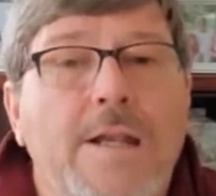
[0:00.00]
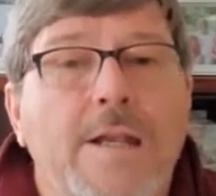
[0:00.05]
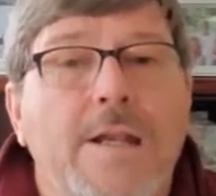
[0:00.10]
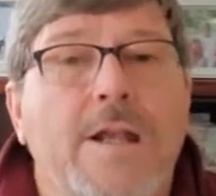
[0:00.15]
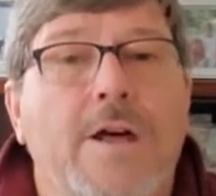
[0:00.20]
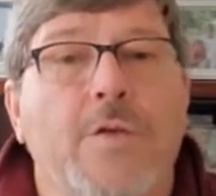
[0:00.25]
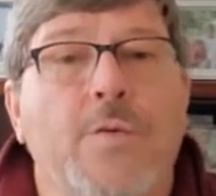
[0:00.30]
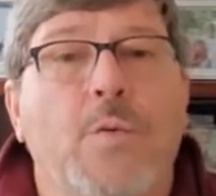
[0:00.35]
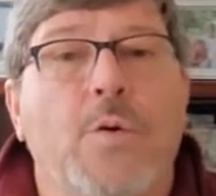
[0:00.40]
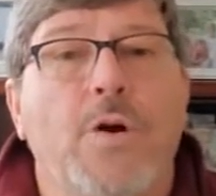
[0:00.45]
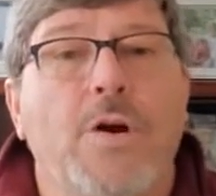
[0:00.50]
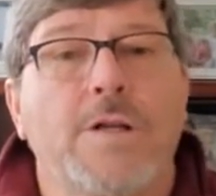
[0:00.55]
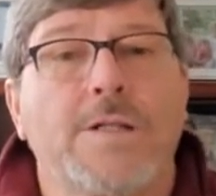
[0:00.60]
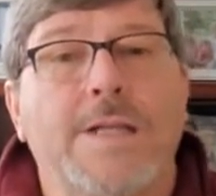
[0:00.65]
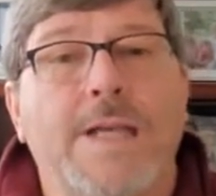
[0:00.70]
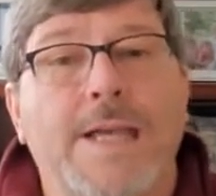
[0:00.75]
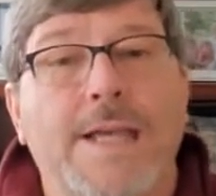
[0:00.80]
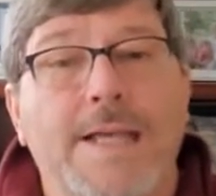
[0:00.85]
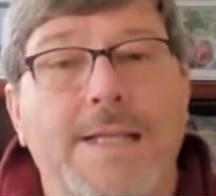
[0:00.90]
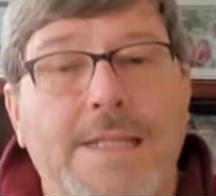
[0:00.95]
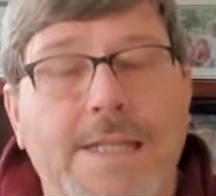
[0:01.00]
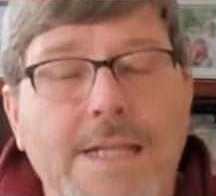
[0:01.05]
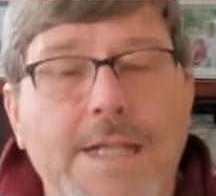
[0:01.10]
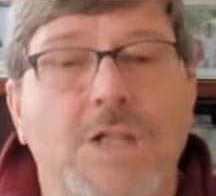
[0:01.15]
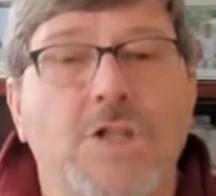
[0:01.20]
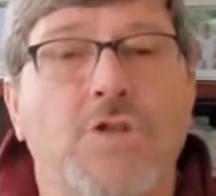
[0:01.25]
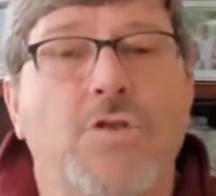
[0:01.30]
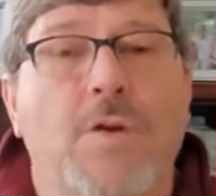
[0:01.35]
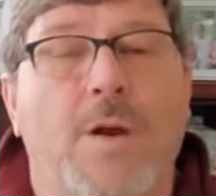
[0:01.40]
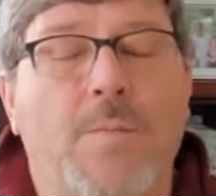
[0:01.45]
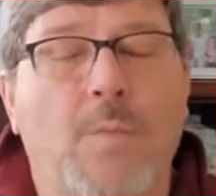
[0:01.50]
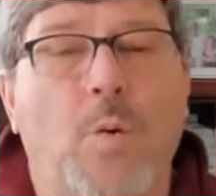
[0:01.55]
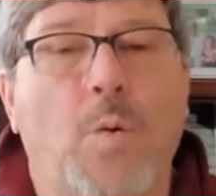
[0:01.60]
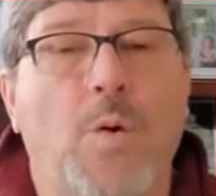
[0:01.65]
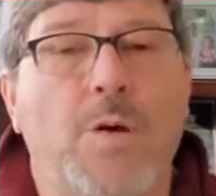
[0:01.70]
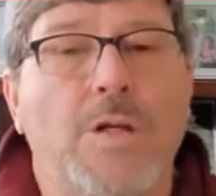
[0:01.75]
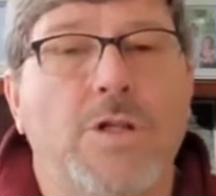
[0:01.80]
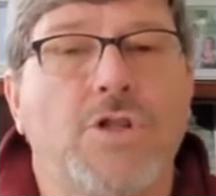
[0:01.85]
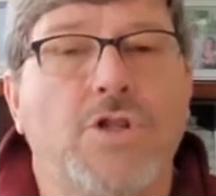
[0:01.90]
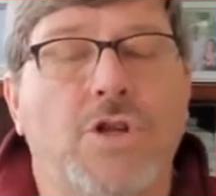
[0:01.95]
In other words, it's Easter, I'm
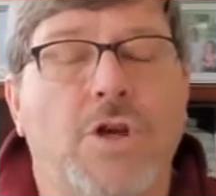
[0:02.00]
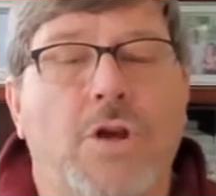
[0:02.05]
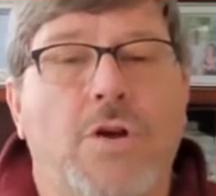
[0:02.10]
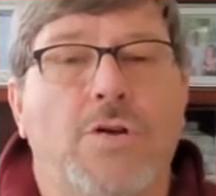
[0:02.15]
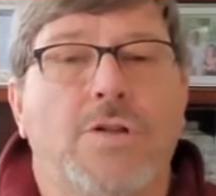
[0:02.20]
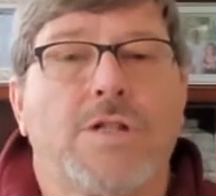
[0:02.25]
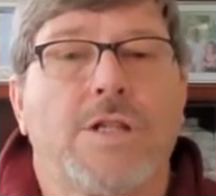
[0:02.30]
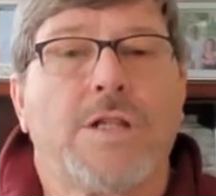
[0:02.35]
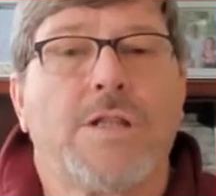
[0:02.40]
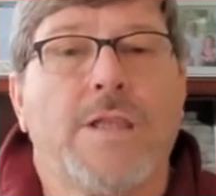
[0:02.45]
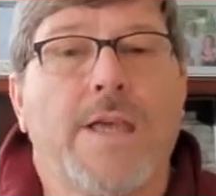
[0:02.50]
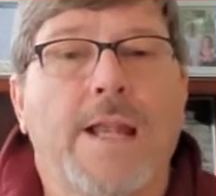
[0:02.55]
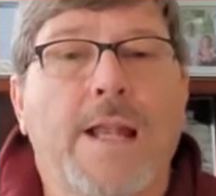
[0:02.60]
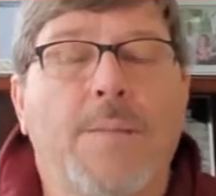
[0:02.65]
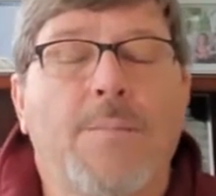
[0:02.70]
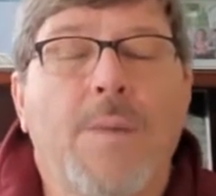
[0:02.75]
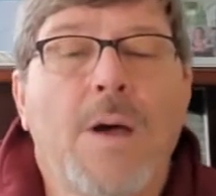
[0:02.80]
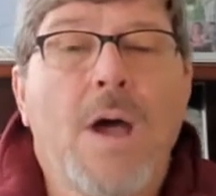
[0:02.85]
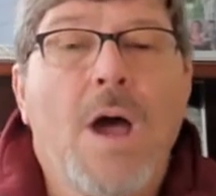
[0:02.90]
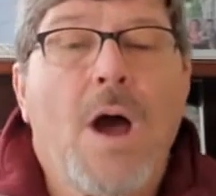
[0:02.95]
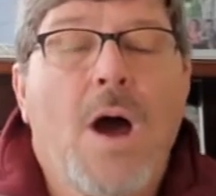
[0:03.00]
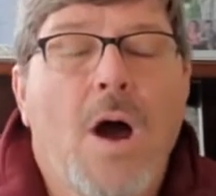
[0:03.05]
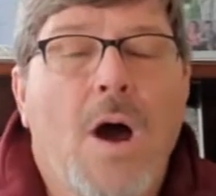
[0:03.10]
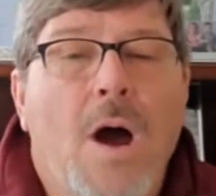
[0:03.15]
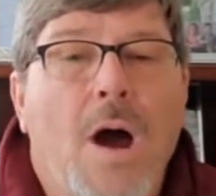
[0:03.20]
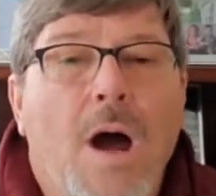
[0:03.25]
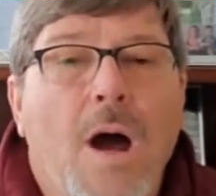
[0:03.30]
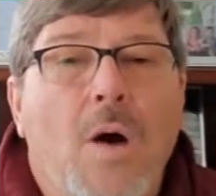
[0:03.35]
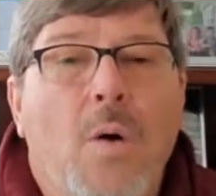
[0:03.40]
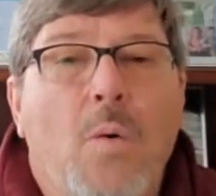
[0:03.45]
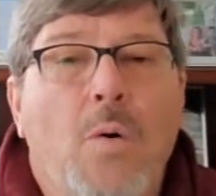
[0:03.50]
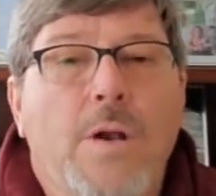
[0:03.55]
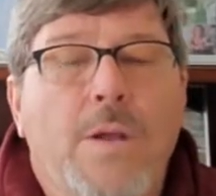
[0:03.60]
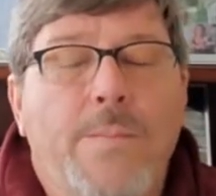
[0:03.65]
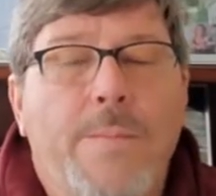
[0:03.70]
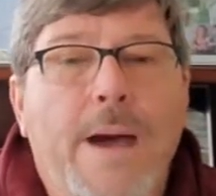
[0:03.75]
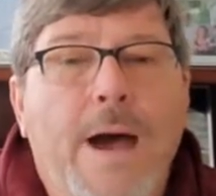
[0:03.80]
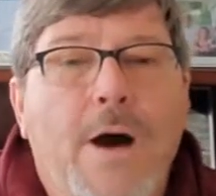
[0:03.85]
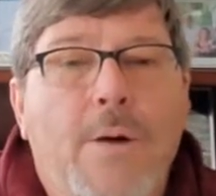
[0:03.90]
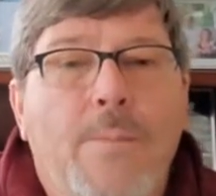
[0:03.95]
going to church, and then I'm uh, on
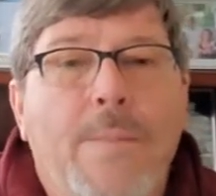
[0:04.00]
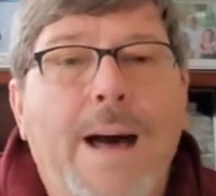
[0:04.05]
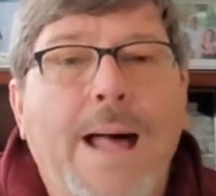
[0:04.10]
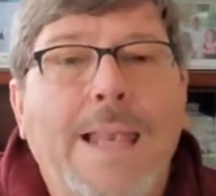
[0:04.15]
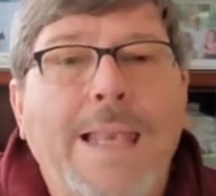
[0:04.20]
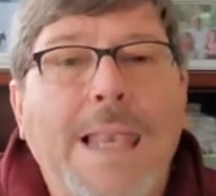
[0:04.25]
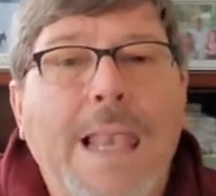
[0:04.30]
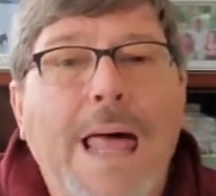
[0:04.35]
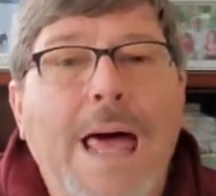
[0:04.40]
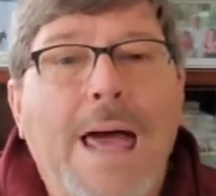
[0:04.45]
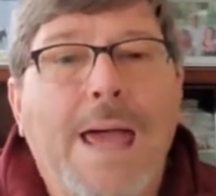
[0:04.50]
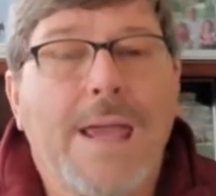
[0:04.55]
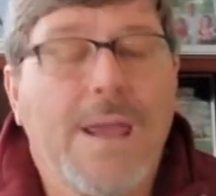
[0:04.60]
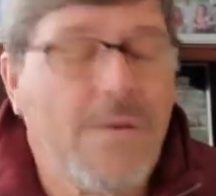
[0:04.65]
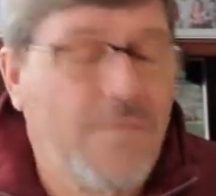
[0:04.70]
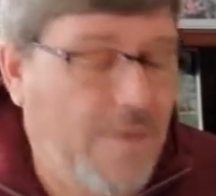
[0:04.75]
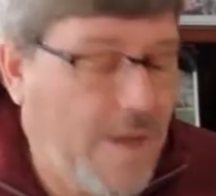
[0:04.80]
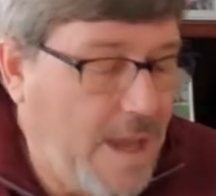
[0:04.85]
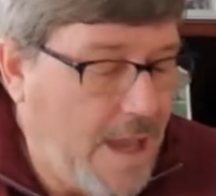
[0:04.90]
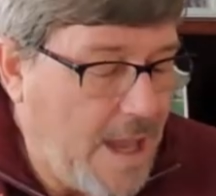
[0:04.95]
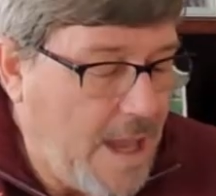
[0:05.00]
about my life.